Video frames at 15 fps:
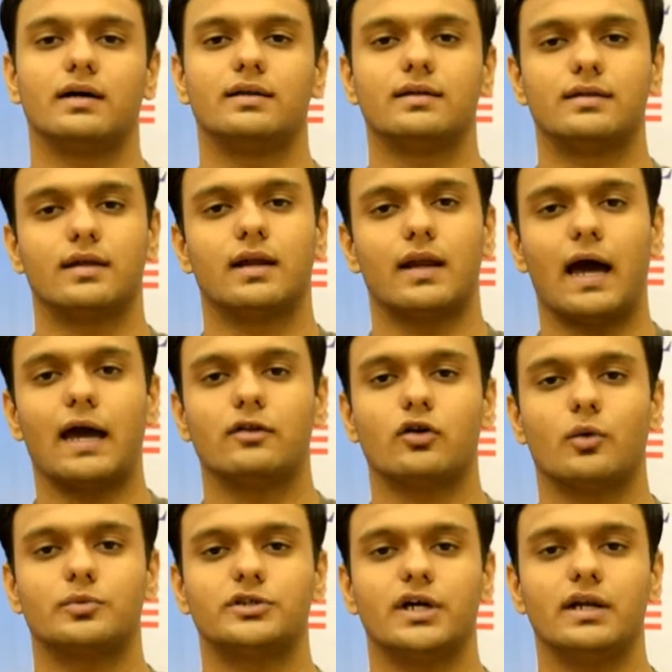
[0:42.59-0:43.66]
this is a nice
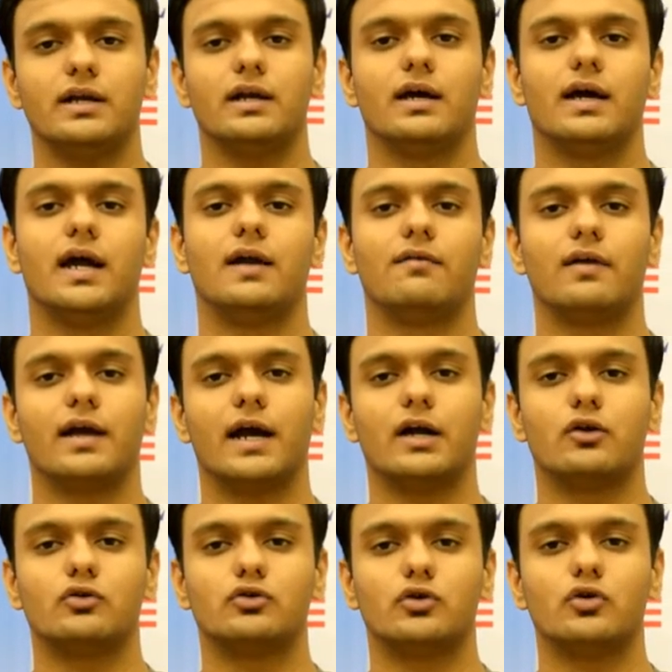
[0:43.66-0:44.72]
option it will
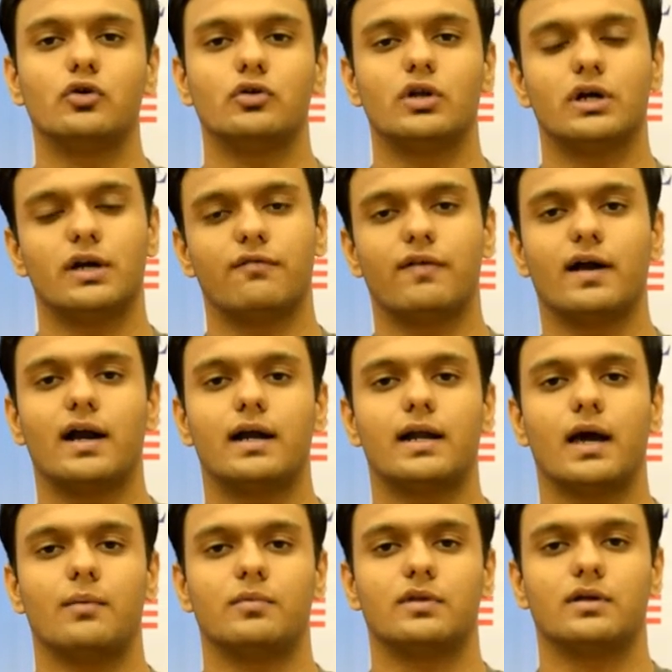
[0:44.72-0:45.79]
get you through the difficult
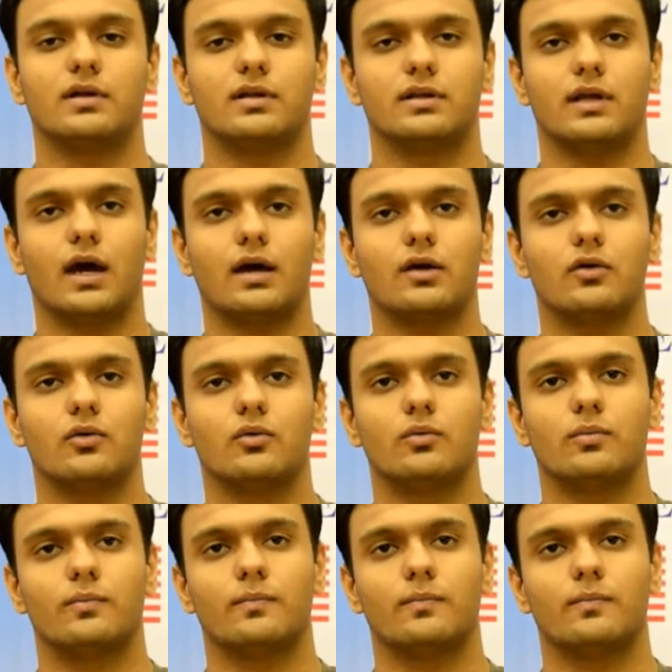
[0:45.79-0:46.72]
times thank you